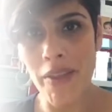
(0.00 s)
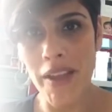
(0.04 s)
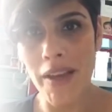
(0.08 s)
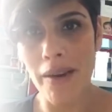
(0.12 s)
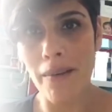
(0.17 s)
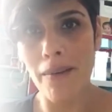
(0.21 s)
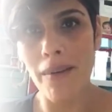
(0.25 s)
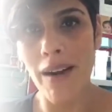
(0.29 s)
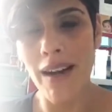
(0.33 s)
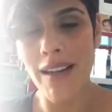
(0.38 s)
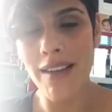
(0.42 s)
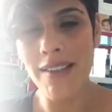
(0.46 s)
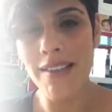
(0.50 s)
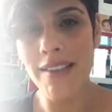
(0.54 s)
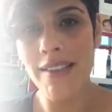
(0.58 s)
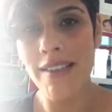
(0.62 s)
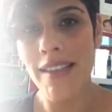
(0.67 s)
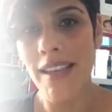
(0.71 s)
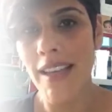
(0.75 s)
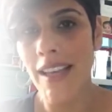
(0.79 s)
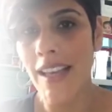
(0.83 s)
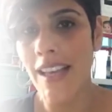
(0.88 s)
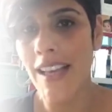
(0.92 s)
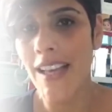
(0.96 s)
that it
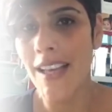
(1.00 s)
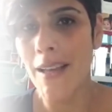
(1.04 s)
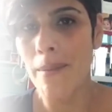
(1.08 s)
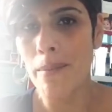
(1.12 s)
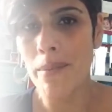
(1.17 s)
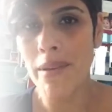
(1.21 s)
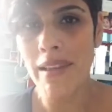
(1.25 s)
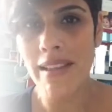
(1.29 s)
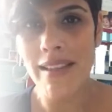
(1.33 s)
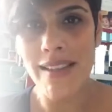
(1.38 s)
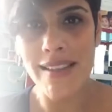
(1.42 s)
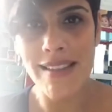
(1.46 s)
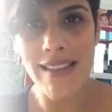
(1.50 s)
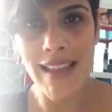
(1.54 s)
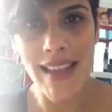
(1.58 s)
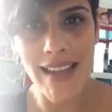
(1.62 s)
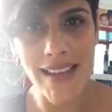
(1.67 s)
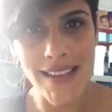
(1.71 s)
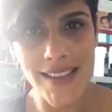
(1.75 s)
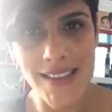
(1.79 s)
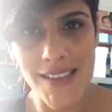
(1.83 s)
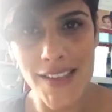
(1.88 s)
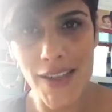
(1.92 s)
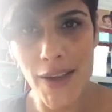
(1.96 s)
was, please
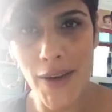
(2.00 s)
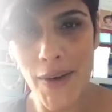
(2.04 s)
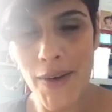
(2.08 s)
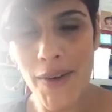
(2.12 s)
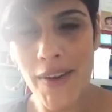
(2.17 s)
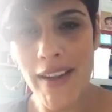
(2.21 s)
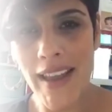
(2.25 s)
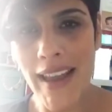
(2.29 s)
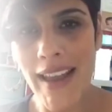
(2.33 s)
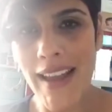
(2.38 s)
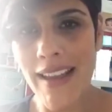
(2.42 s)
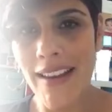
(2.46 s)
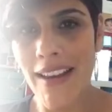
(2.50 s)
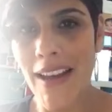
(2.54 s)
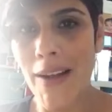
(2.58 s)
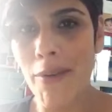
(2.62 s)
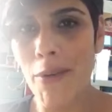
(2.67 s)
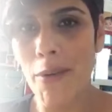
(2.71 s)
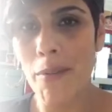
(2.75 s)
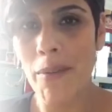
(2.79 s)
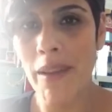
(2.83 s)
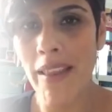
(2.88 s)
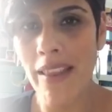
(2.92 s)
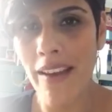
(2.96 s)
let us know. Kaye and
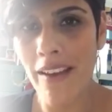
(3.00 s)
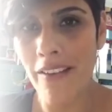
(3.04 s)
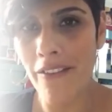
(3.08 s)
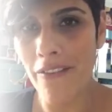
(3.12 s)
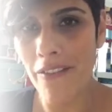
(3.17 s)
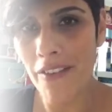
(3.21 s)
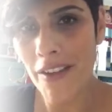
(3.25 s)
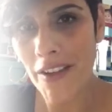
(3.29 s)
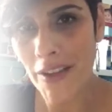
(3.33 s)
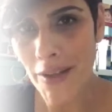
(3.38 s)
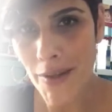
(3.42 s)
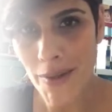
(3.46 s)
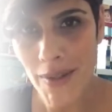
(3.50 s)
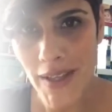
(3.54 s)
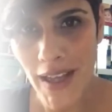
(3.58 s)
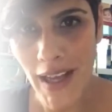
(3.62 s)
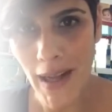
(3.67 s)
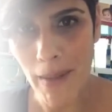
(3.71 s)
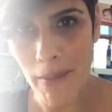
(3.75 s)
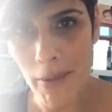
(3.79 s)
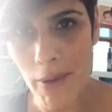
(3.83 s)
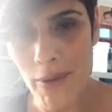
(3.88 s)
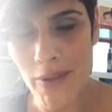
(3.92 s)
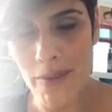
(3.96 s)
I will be there for you to
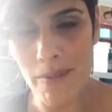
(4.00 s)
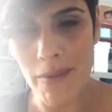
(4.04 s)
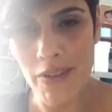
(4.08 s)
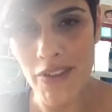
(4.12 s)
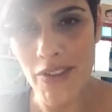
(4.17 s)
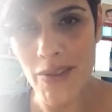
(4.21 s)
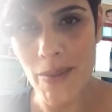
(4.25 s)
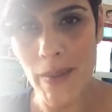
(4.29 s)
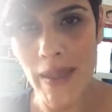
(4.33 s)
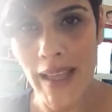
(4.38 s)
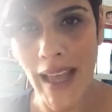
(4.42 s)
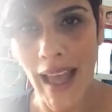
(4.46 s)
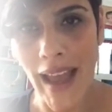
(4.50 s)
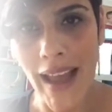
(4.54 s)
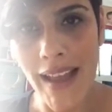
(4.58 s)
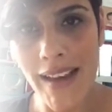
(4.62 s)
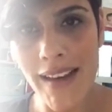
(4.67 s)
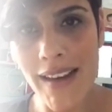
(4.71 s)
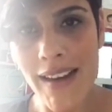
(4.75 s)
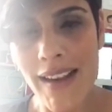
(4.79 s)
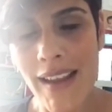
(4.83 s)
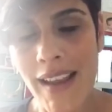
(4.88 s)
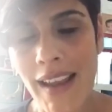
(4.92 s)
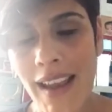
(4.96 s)
help you as much as we
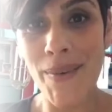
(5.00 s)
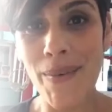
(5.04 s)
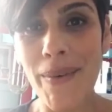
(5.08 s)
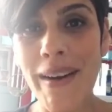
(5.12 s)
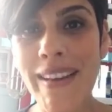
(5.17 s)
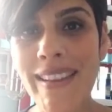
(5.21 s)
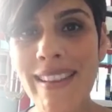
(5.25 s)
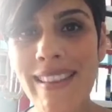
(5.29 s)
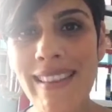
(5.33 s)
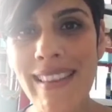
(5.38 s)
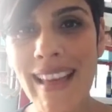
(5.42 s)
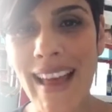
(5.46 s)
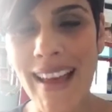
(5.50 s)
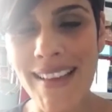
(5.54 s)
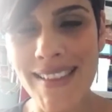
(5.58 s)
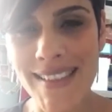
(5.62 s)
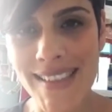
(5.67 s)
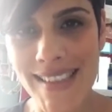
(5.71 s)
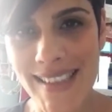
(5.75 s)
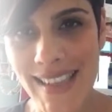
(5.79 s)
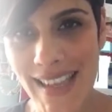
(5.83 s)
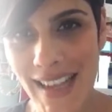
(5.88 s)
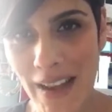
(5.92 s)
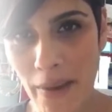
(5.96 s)
can. Oh, one
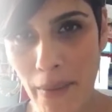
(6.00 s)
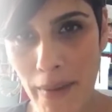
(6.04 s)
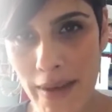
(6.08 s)
last thing